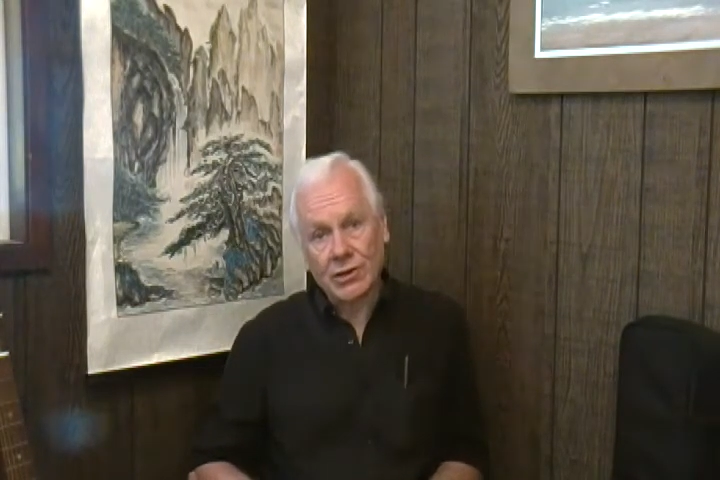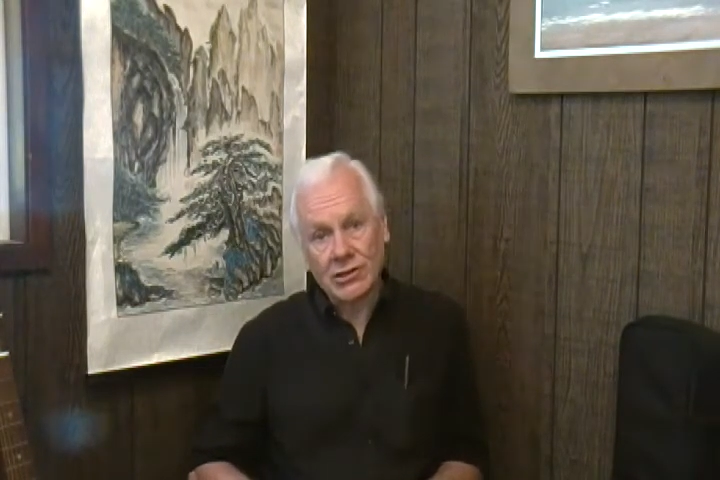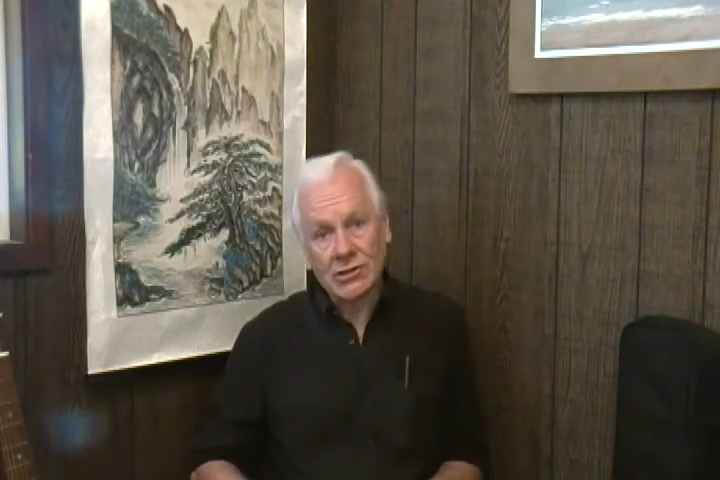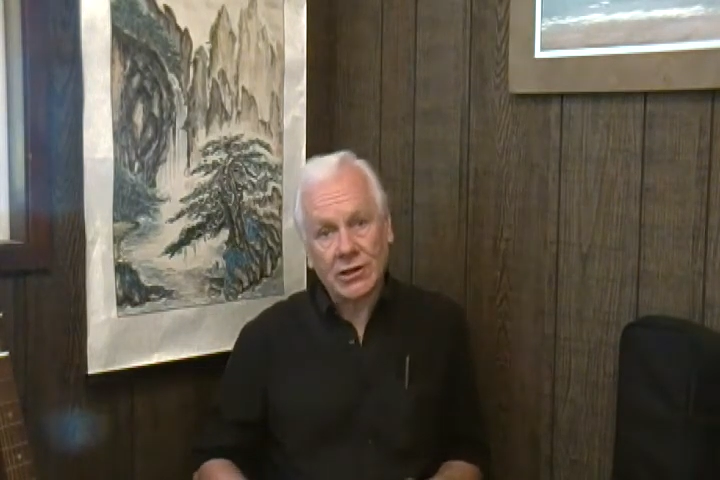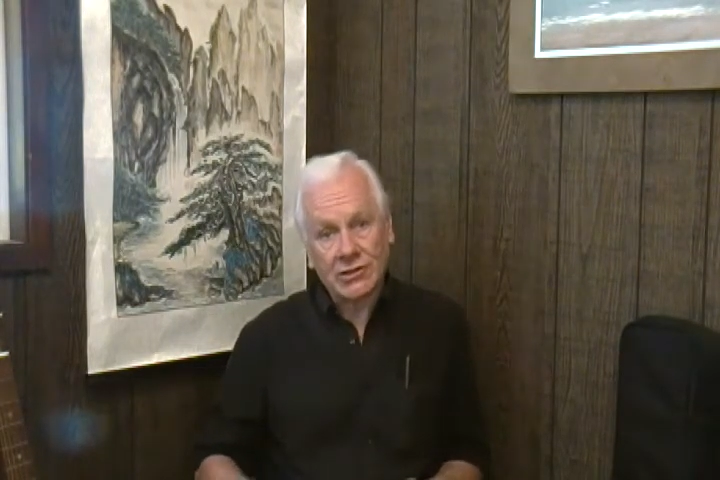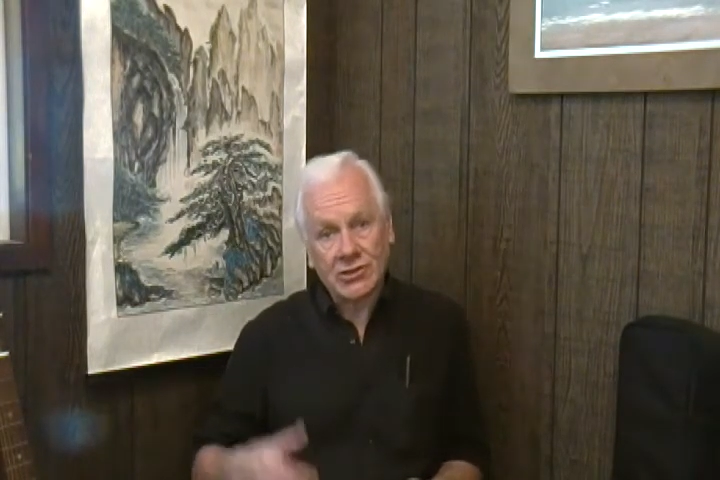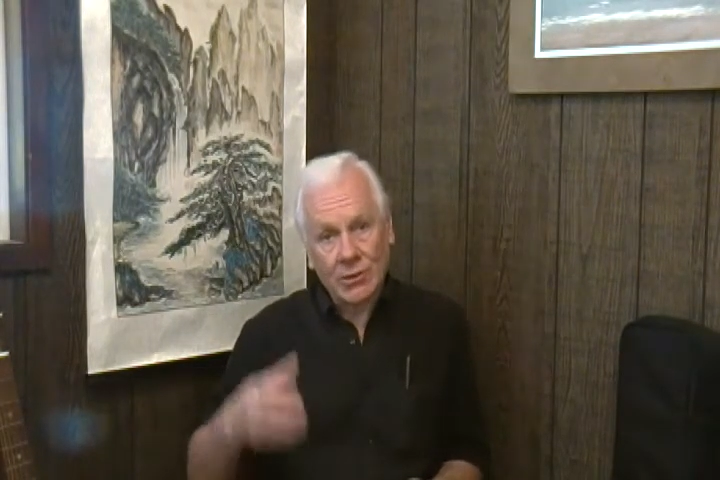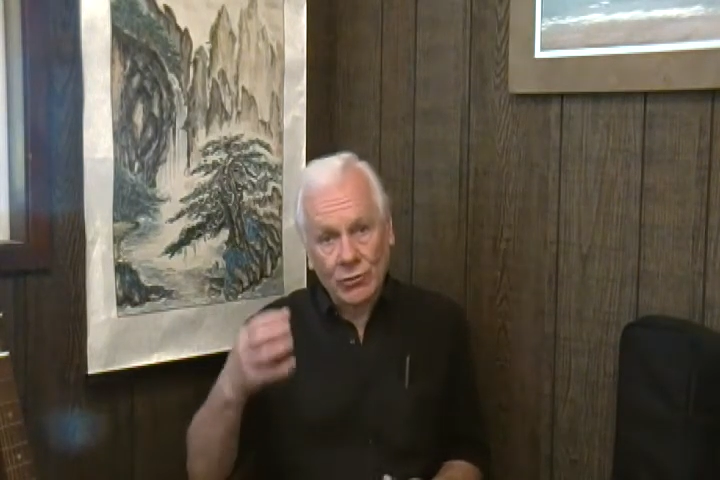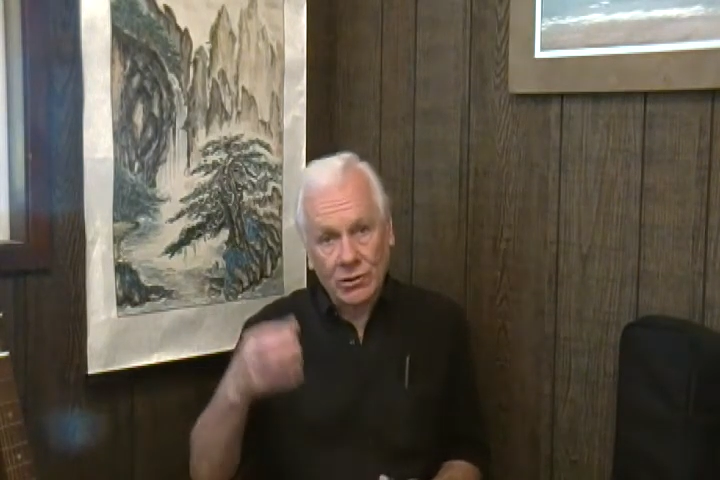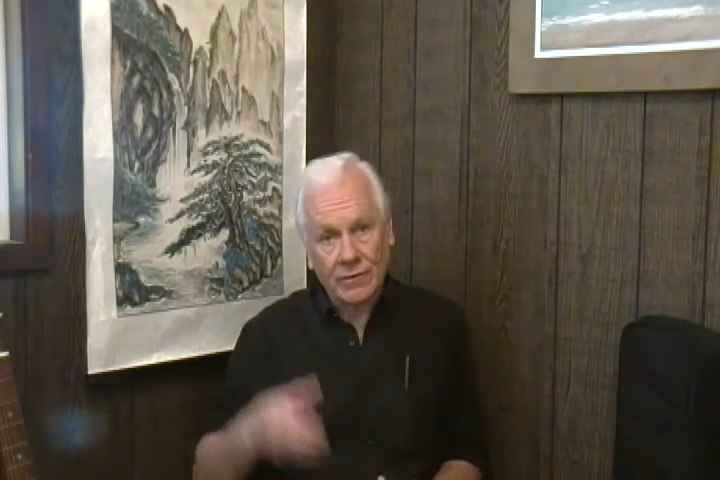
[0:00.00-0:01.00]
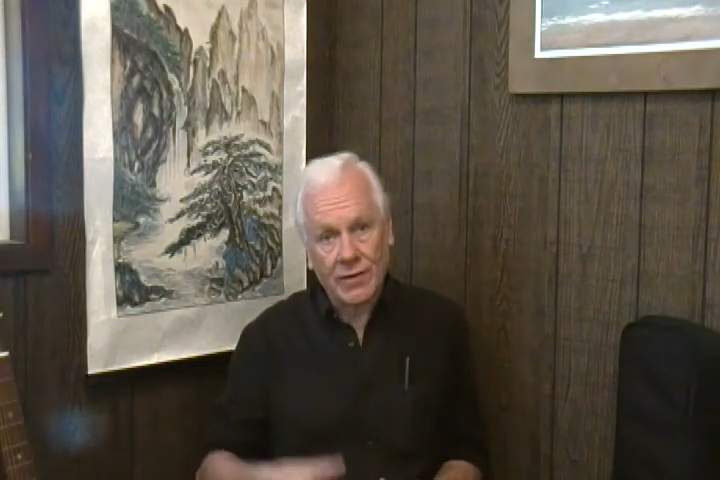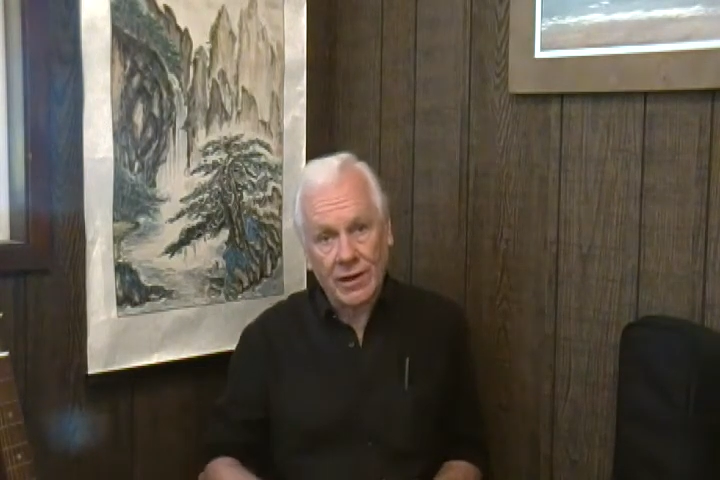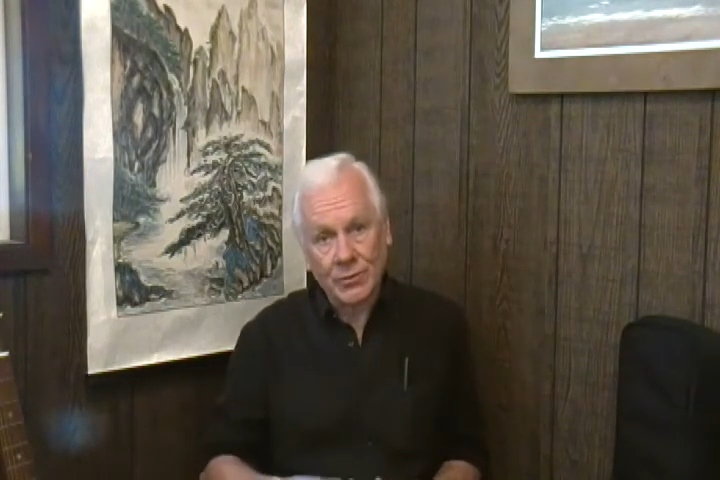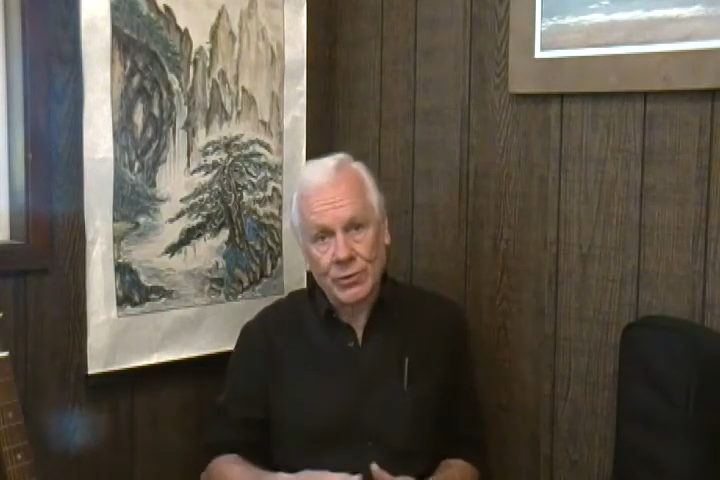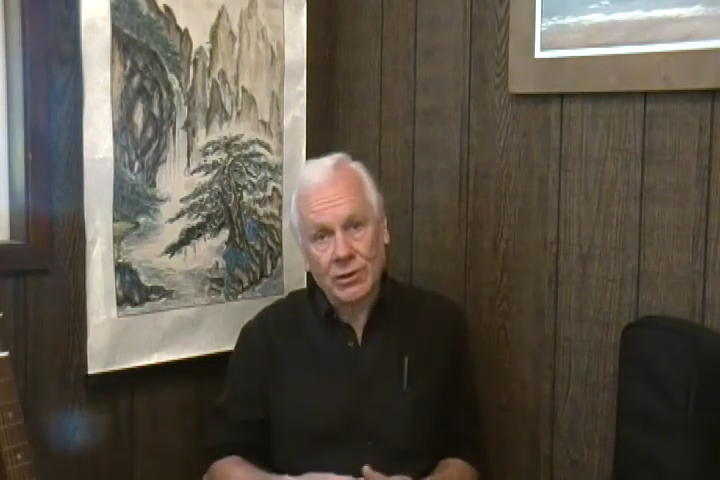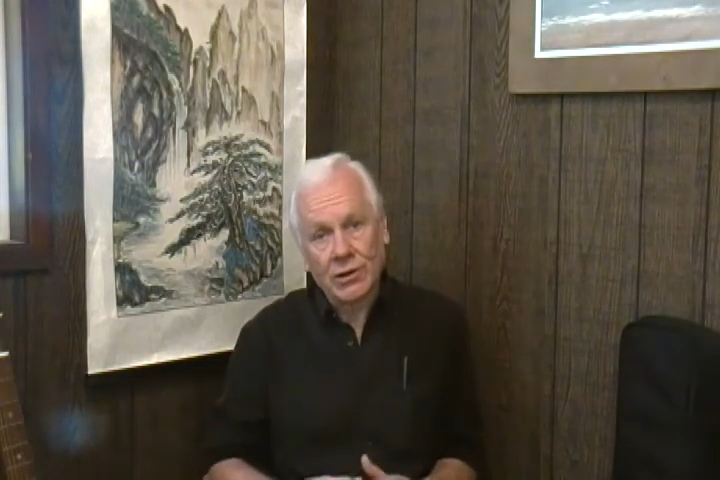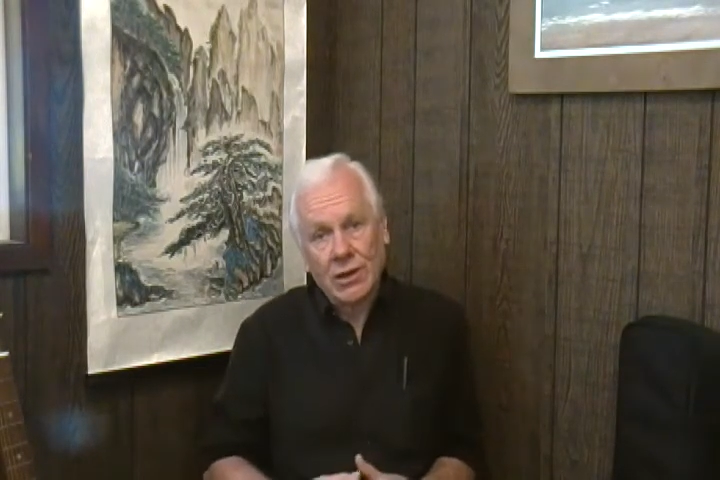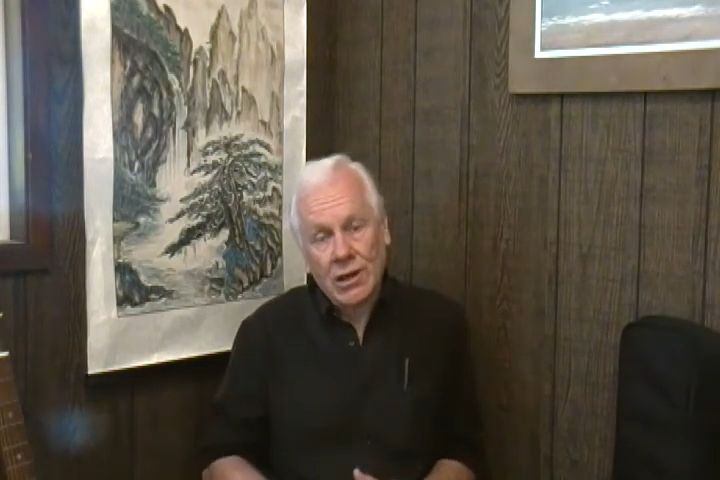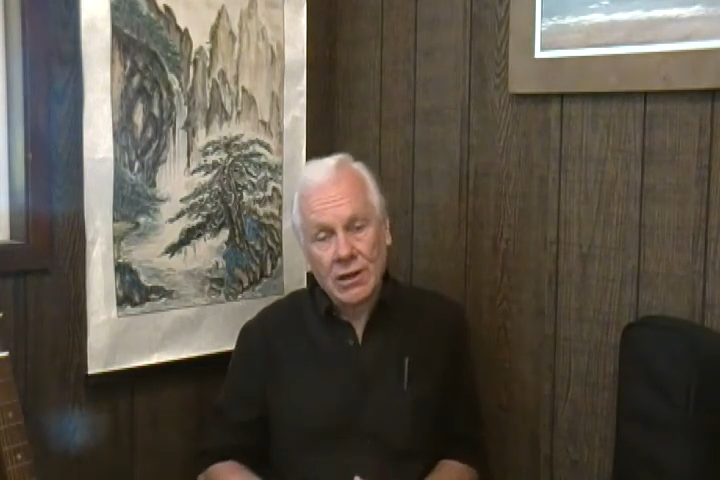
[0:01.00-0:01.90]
and he's got a summary of that book